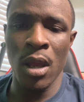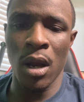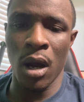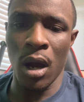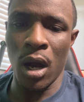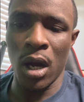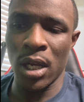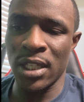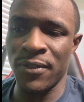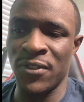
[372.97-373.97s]
uh,
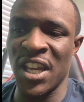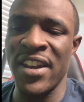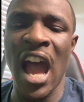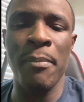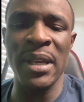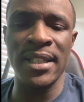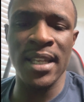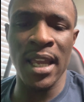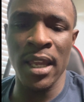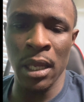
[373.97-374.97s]
uh, to not be
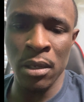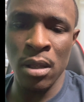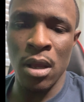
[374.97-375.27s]
seen.